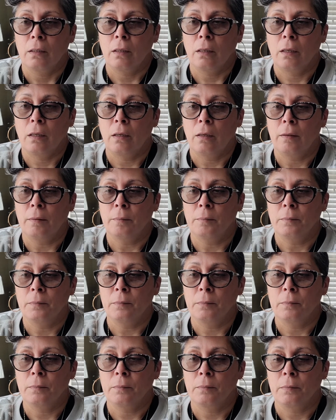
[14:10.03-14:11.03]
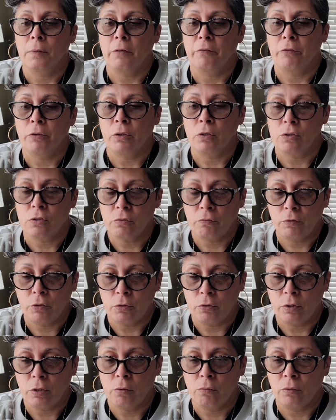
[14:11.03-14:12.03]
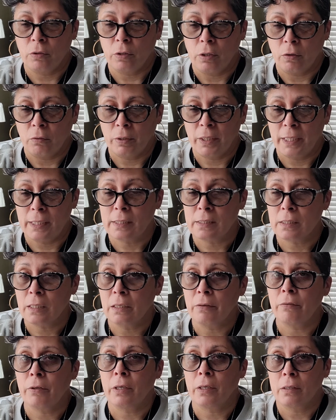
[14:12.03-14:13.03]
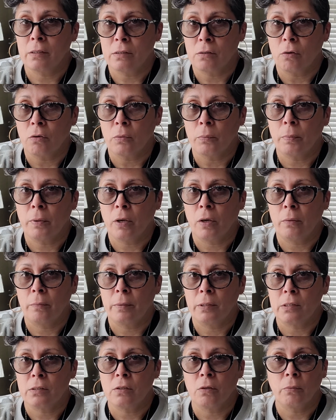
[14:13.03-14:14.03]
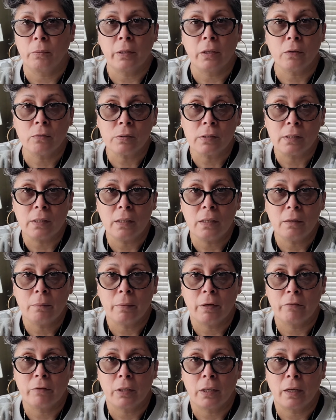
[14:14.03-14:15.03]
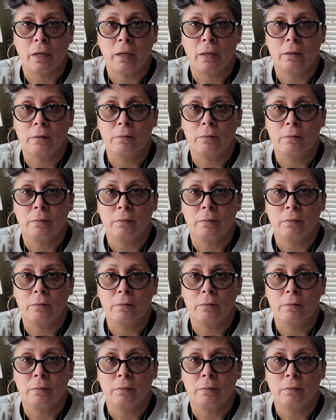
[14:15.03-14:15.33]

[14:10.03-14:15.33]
and for those of you who don't know, he is living in his own apartment, so we don't see him every day.